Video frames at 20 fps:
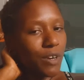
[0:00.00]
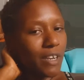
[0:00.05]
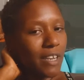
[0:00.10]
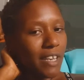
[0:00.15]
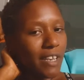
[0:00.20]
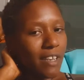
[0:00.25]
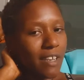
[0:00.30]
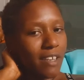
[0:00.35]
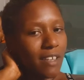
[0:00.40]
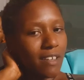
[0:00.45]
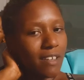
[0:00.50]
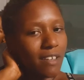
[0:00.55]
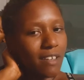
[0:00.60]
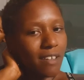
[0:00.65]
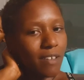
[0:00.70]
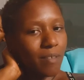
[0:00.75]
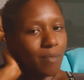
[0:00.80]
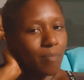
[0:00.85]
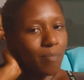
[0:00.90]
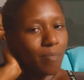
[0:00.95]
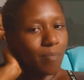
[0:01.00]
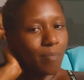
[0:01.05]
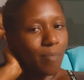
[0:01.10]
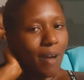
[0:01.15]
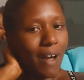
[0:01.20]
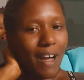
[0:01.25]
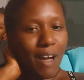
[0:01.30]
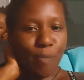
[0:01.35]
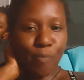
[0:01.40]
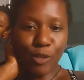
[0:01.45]
and
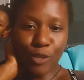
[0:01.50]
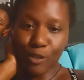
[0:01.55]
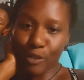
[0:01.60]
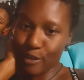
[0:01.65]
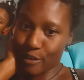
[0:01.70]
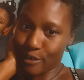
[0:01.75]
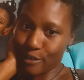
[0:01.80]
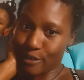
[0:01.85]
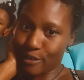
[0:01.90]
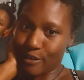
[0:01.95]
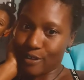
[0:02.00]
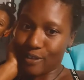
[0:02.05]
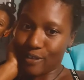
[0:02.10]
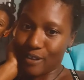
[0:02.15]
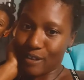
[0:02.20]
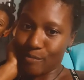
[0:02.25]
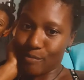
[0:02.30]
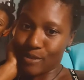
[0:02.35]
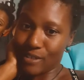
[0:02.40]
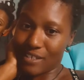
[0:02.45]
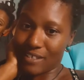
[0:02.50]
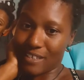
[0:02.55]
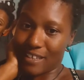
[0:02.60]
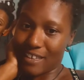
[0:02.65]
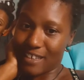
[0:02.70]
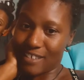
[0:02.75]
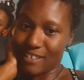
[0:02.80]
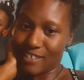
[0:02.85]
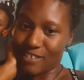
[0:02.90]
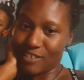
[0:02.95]
popular, I must
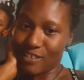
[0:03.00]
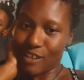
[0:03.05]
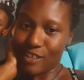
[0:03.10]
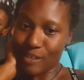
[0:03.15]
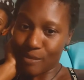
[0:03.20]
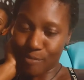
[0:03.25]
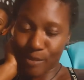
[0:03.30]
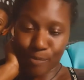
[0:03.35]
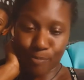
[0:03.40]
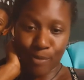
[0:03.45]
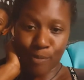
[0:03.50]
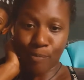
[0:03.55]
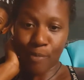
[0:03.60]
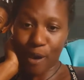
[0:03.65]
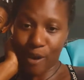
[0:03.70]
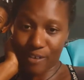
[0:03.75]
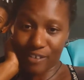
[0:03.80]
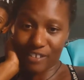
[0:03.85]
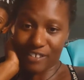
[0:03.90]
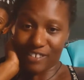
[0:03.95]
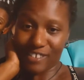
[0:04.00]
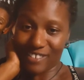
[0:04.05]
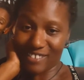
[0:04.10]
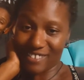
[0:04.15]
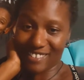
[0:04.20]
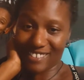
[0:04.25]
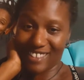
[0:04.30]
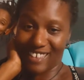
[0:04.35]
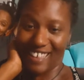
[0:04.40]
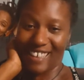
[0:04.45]
say, because y'all have been bombarding us
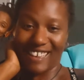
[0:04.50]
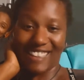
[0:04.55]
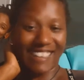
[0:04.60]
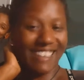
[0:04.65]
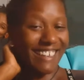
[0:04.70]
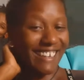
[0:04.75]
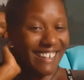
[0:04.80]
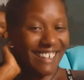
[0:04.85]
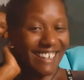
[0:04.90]
like